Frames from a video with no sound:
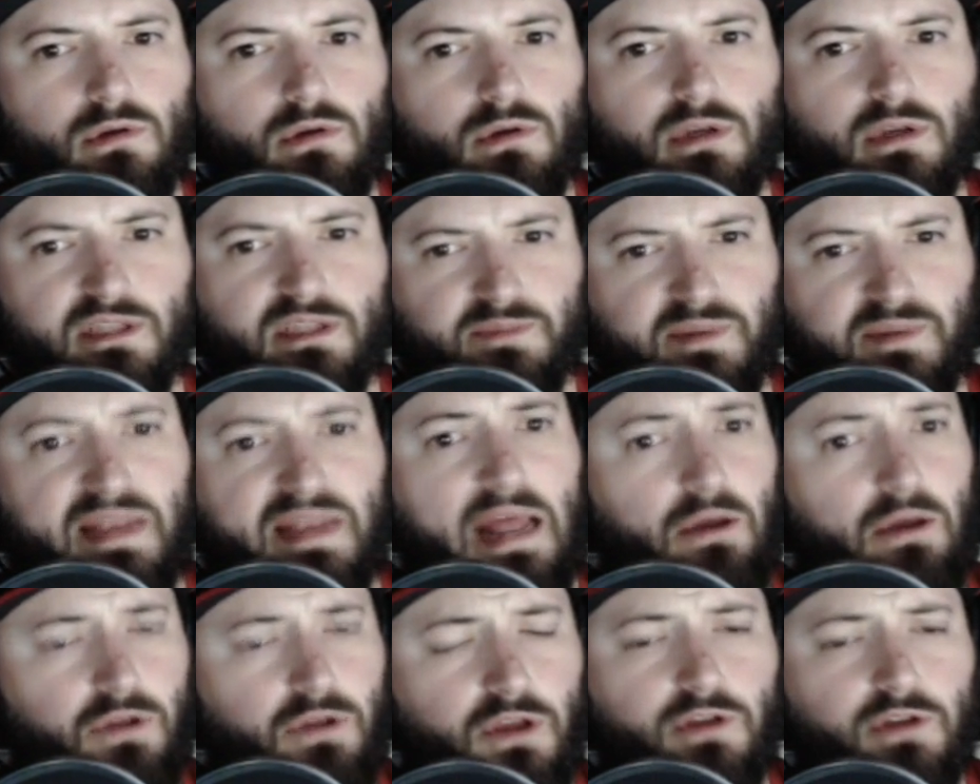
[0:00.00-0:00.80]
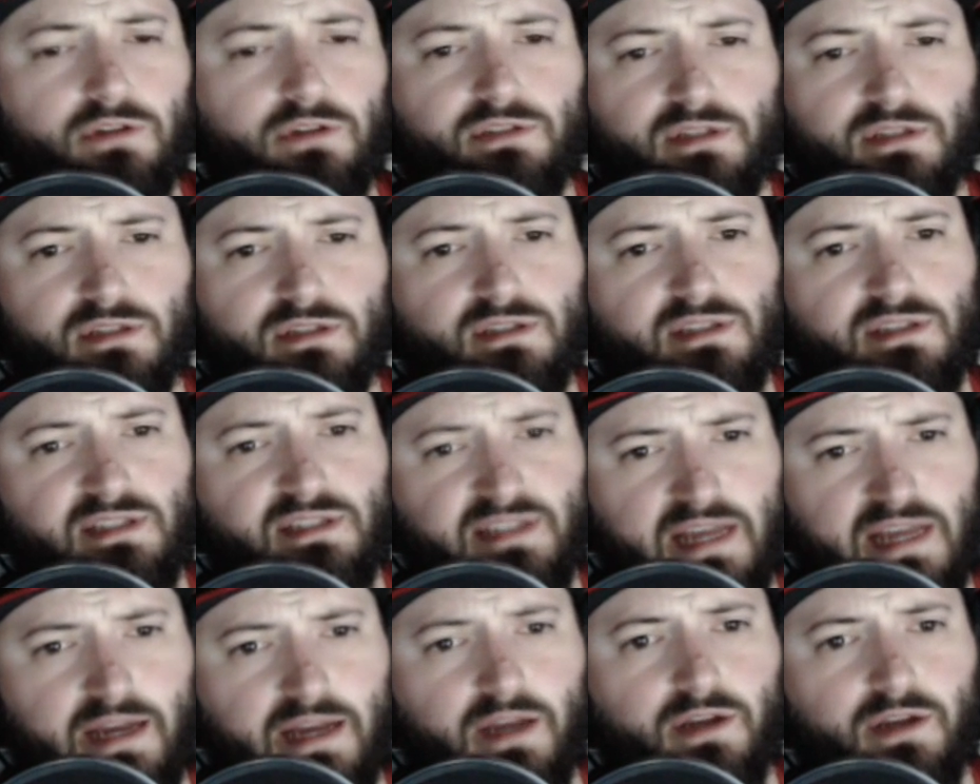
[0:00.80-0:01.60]
It's been now years since the
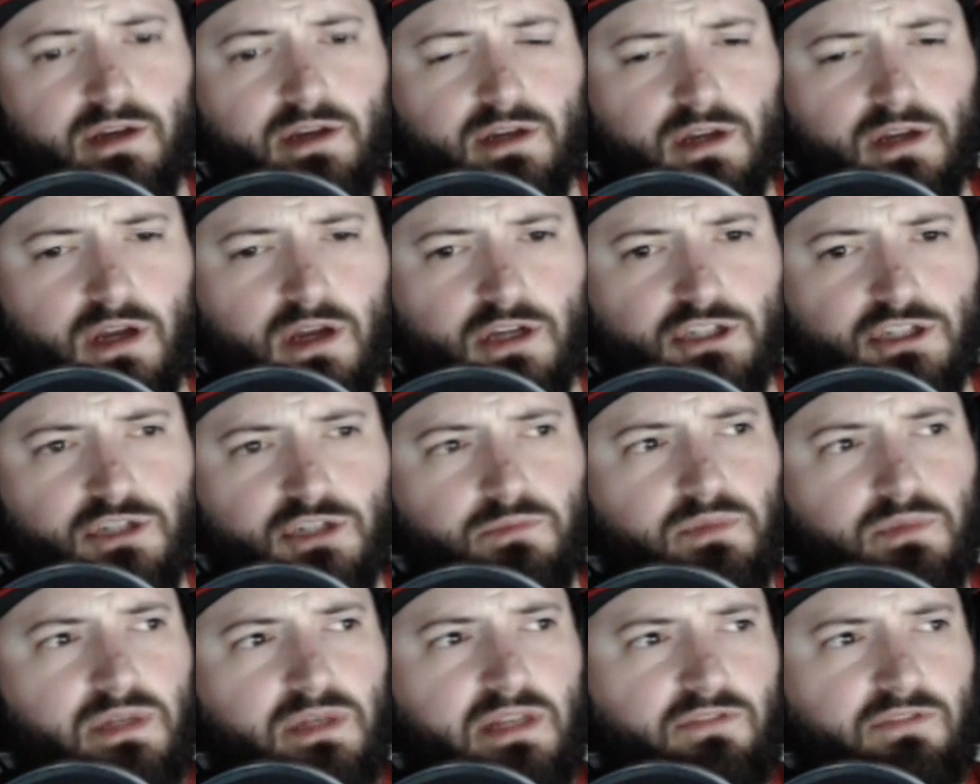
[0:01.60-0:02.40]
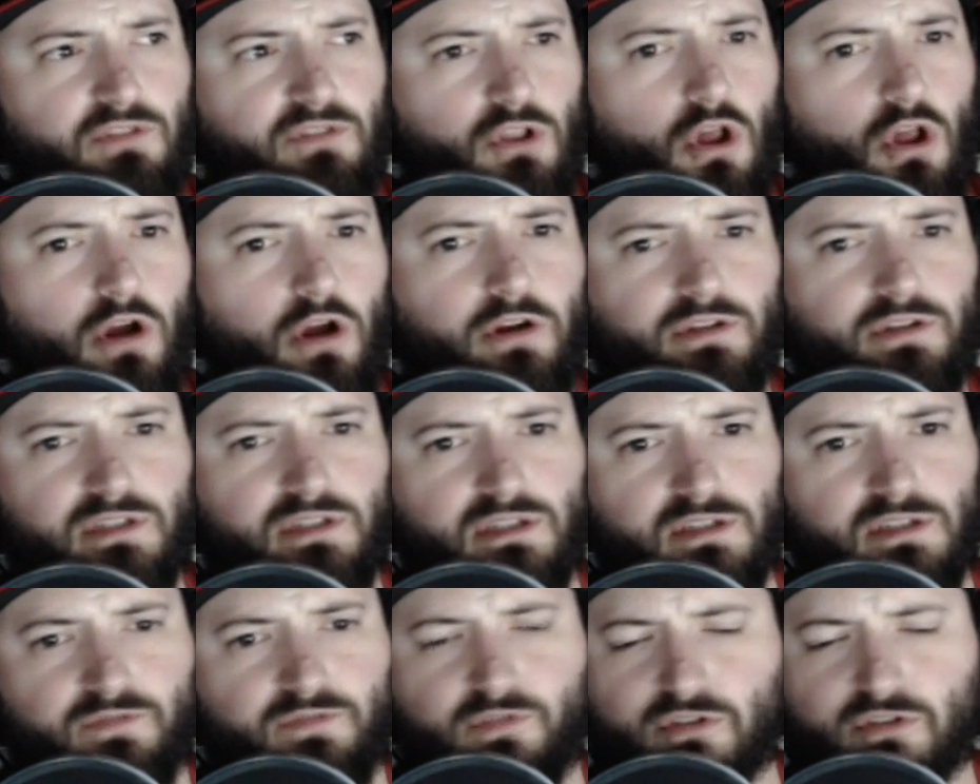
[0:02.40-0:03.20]
second concussion, but even longer
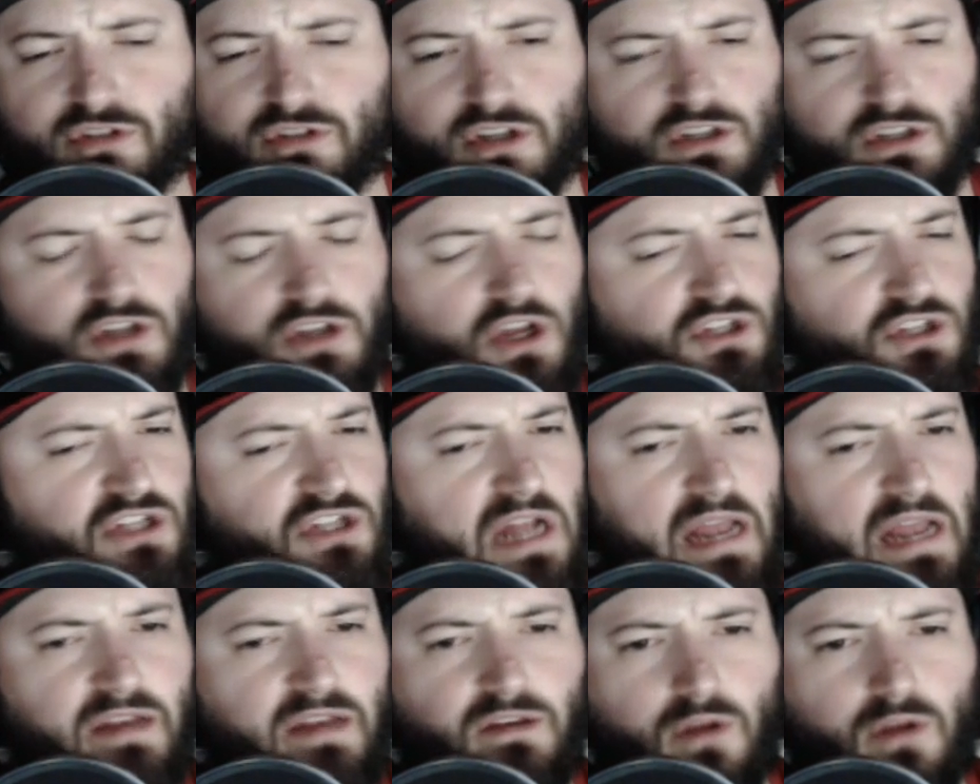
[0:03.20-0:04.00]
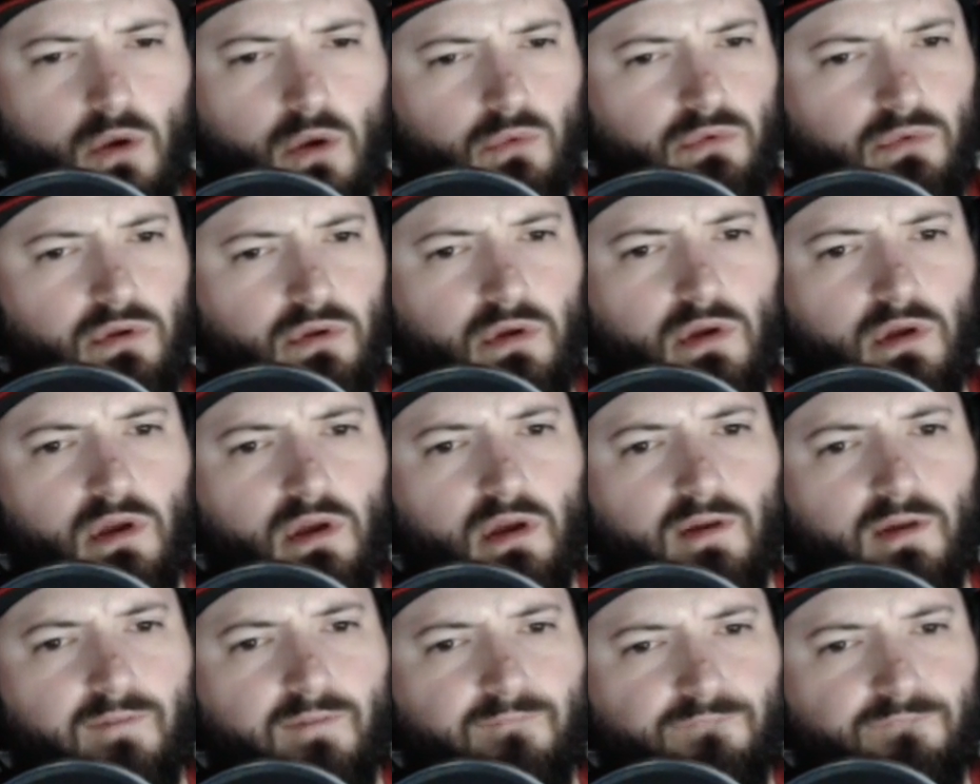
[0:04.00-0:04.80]
since the first concussion. I don't
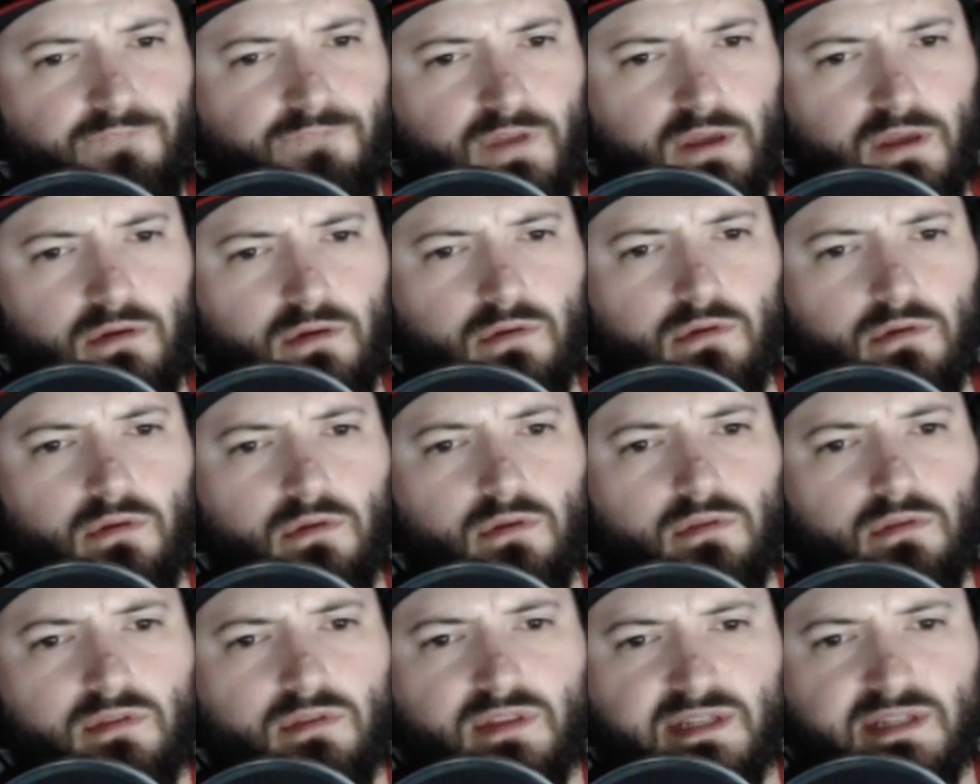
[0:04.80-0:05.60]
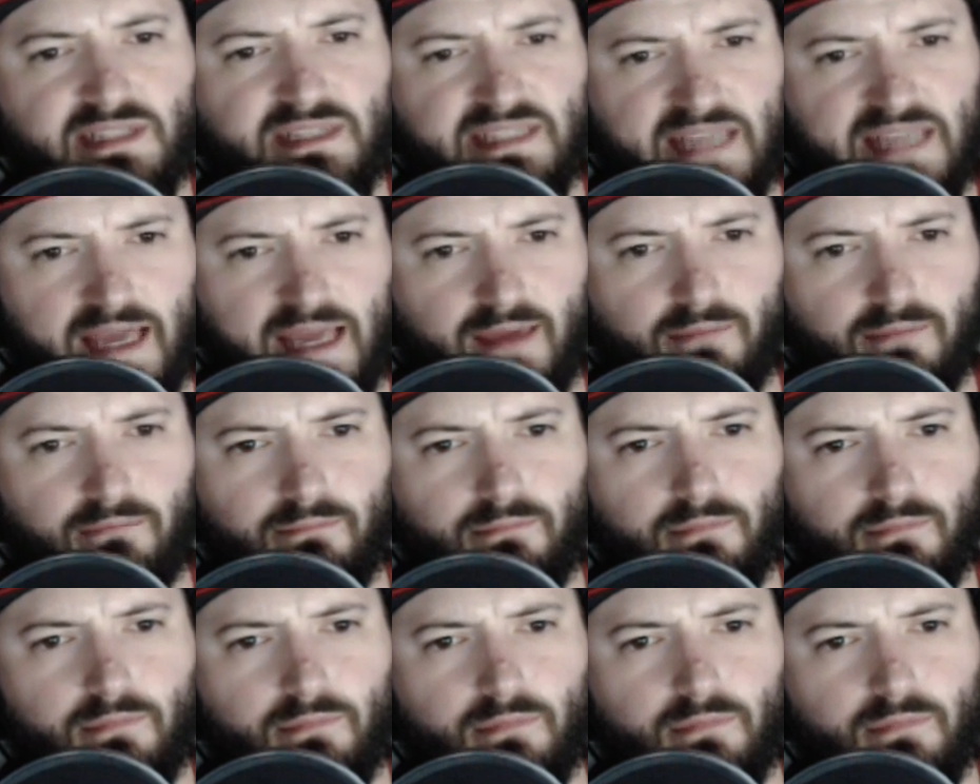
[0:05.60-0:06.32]
feel the same.